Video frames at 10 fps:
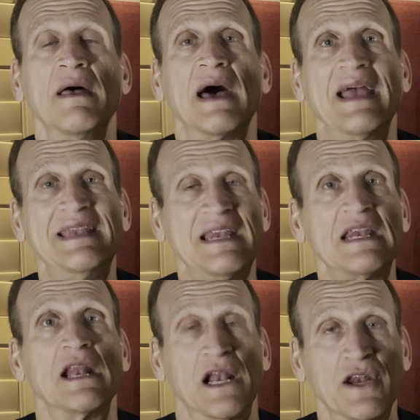I did
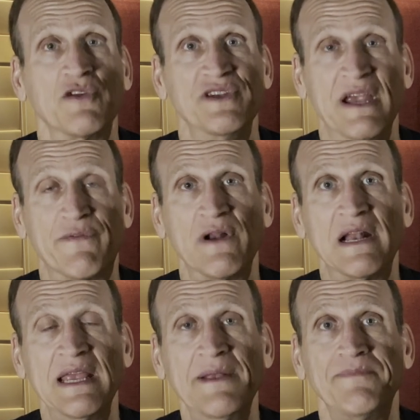it a little
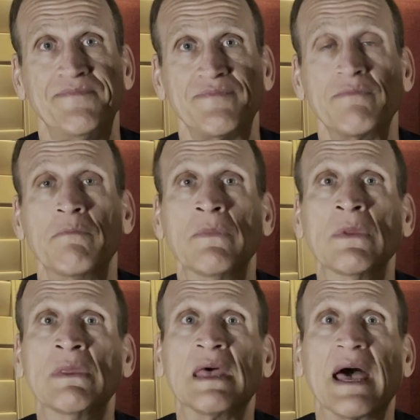differently.
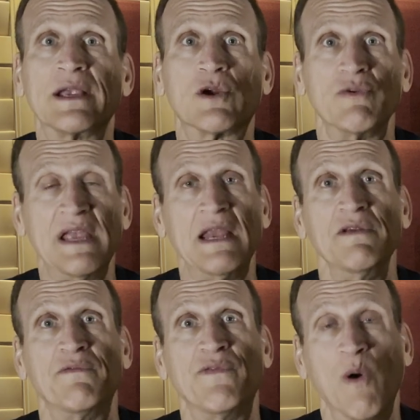I
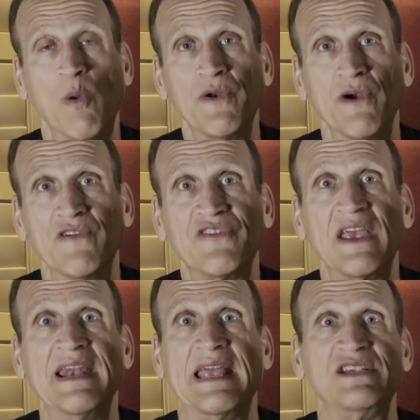created folders
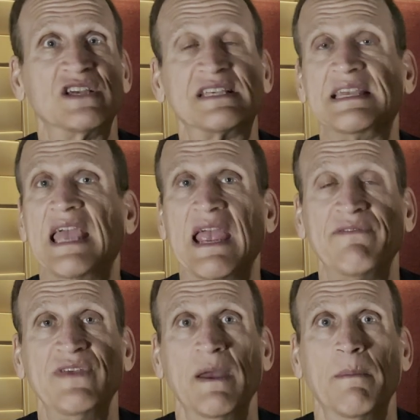and I just
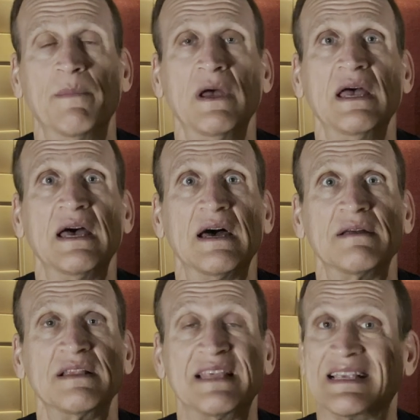gave them
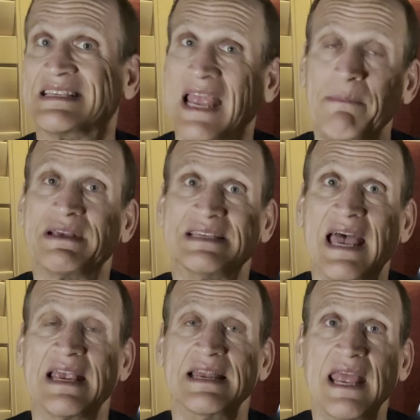the same
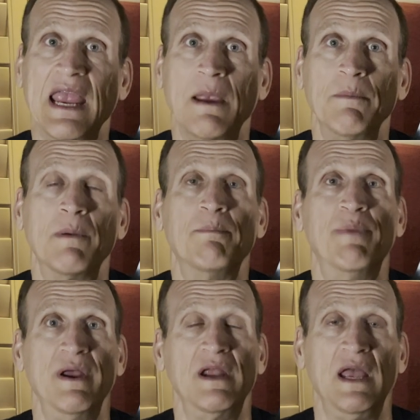exact name,
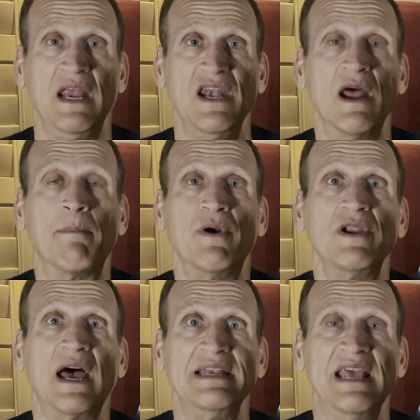but a numbered
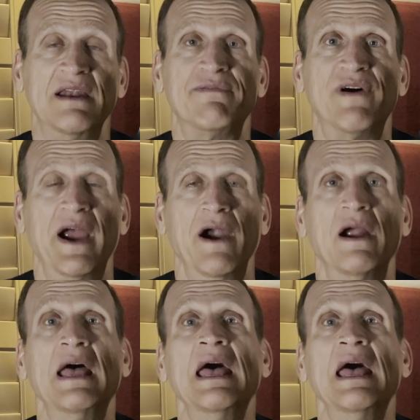identifier.